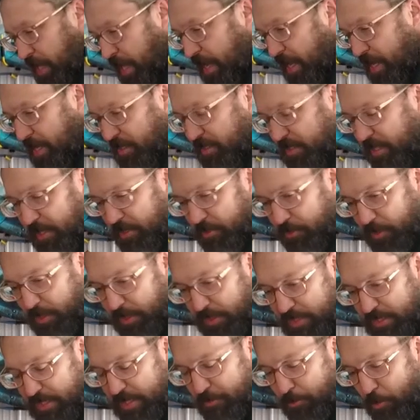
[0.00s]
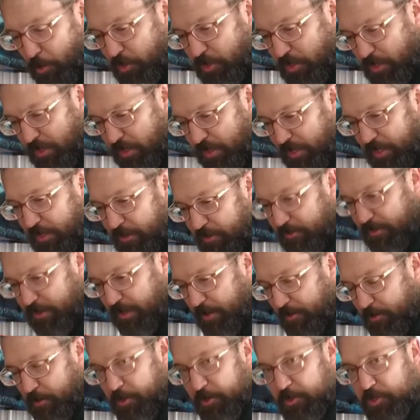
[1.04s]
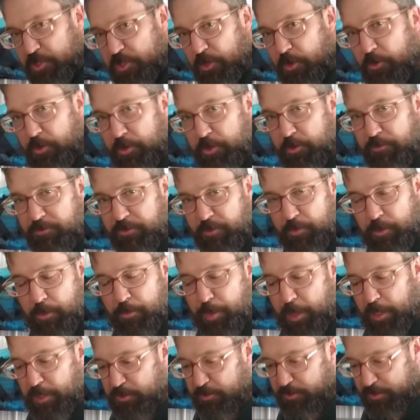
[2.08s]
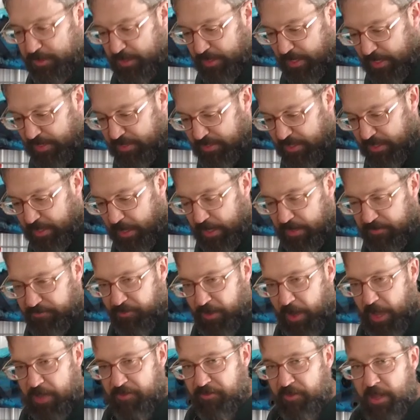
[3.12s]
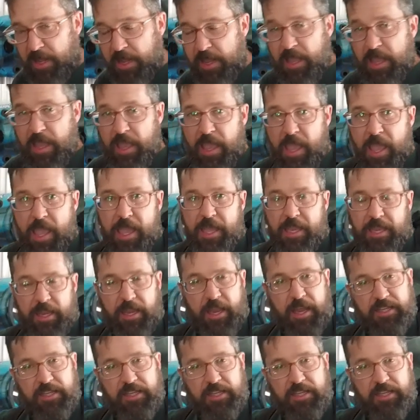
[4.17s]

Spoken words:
days, and you can see most of the gear that I'm gonna show you from the pictures in 1995. And then